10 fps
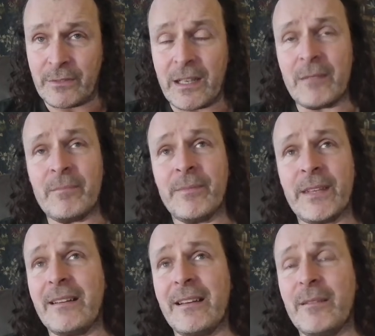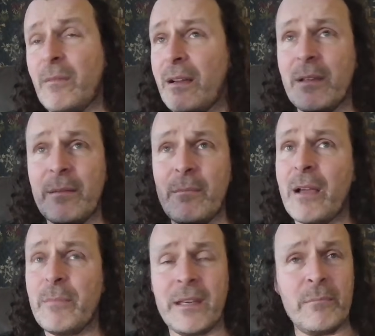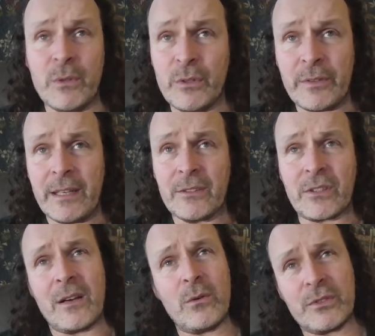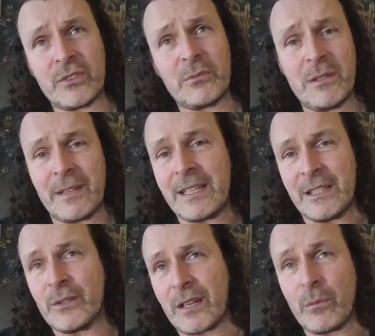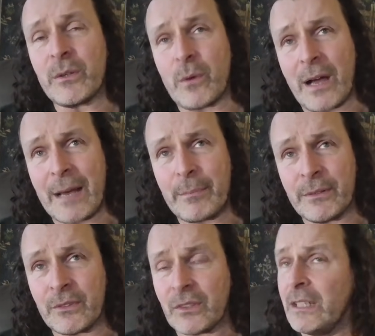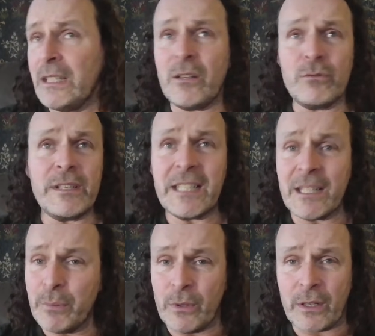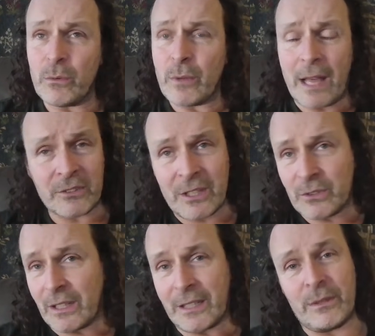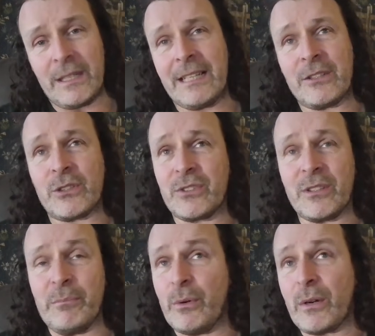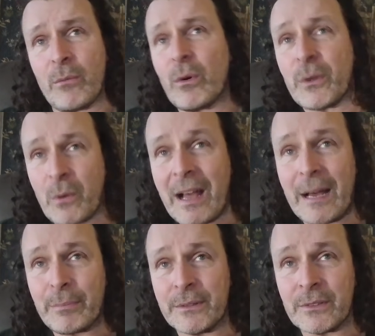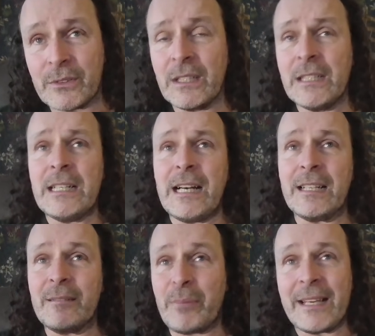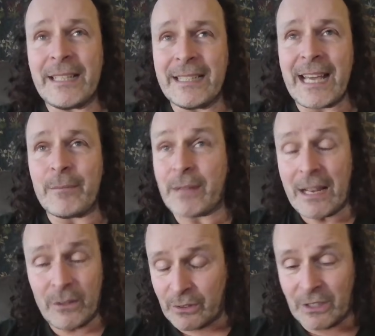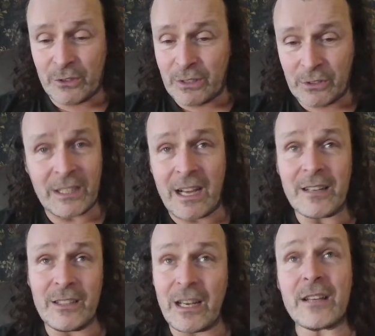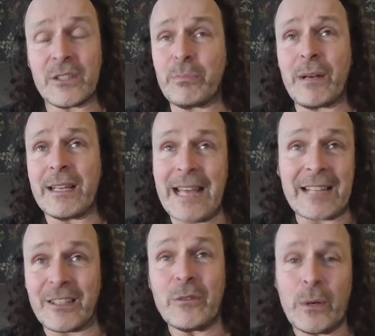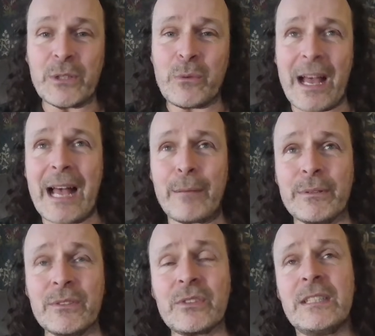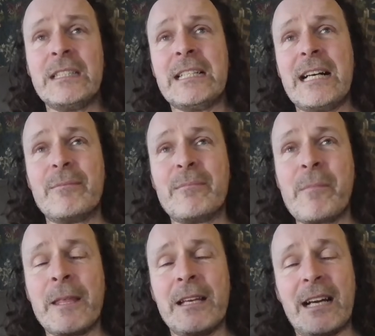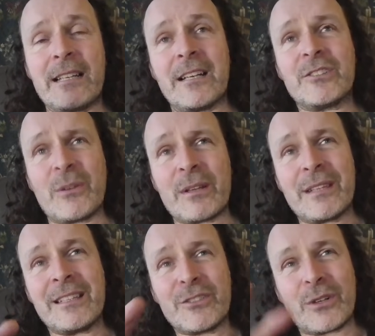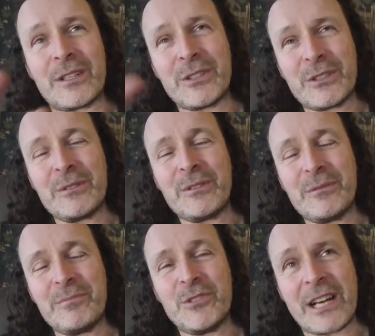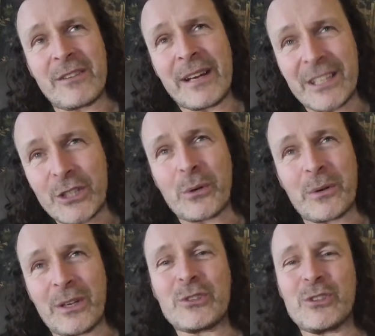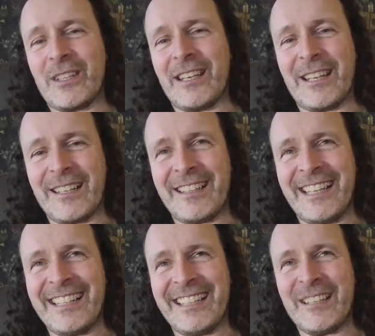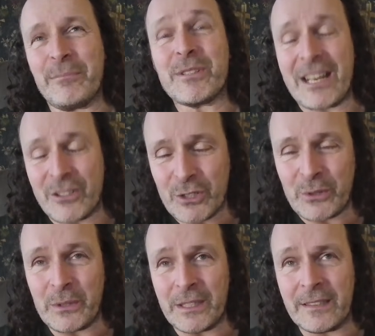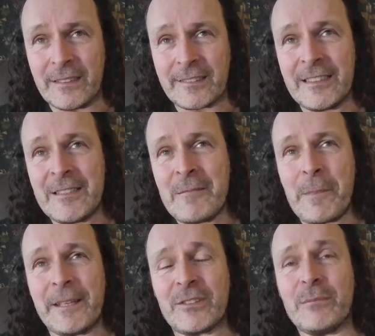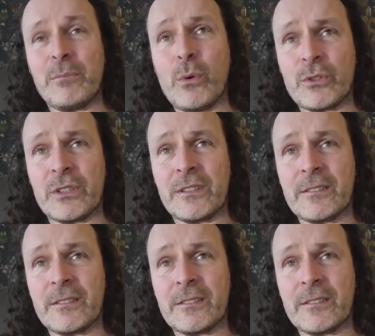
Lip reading: It might be a movie. It's like, oh, is this movie any good? I wonder what happens. Reading a book. Oh, that sounds like a really interesting book. I wonder what happens. And playing a game. That looks interesting. I'd like to play that. I wonder what happens. So I think trying to generate curiosity in the potential audience is important.